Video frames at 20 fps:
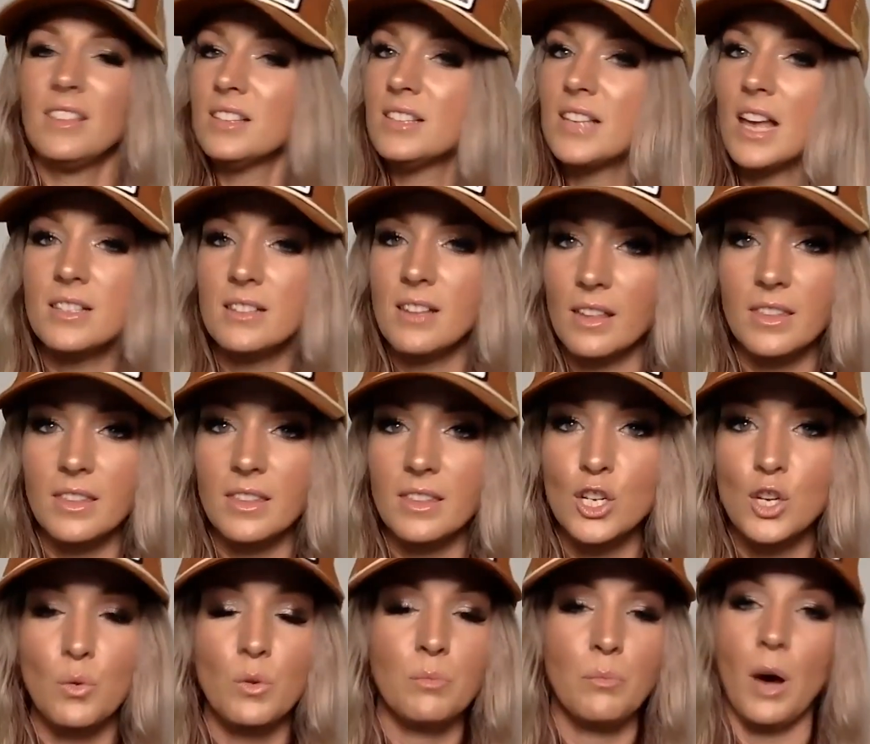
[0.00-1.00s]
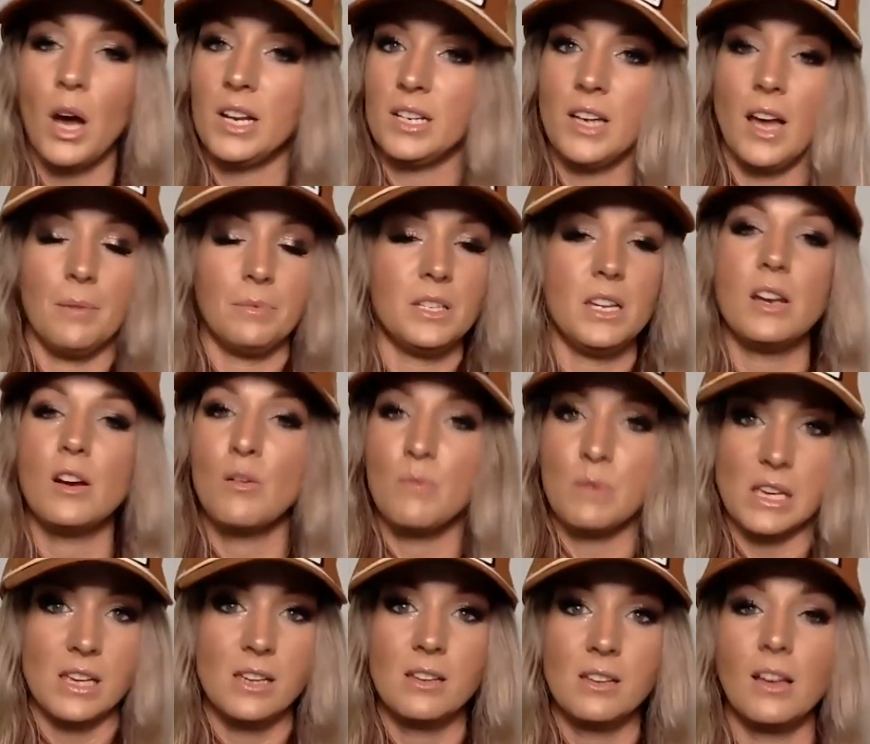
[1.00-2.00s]
this has nothing to do with body types. Hear
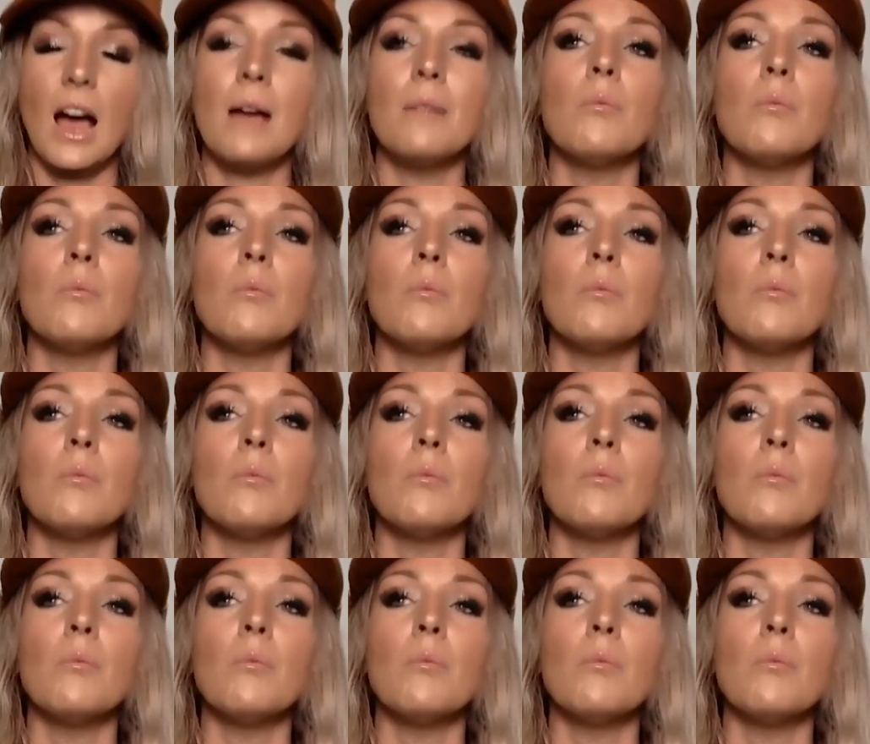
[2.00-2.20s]
me.